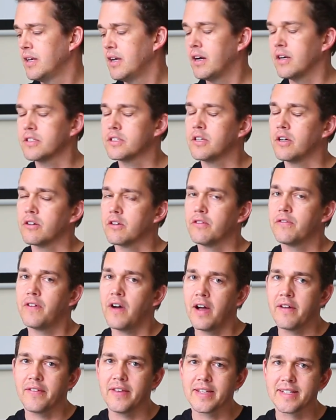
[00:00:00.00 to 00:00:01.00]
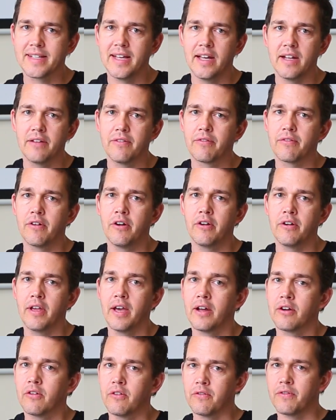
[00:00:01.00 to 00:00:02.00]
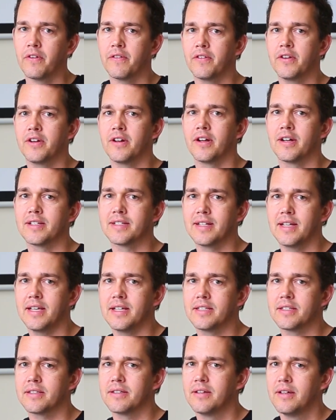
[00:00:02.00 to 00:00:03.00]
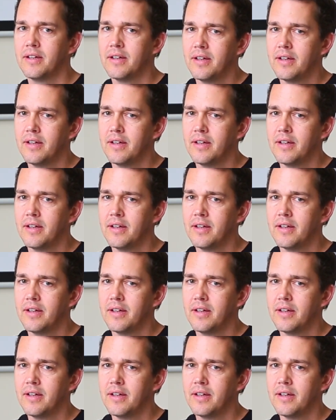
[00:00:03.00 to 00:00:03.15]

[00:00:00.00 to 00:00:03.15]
I sold it 5 years later for only $150 less.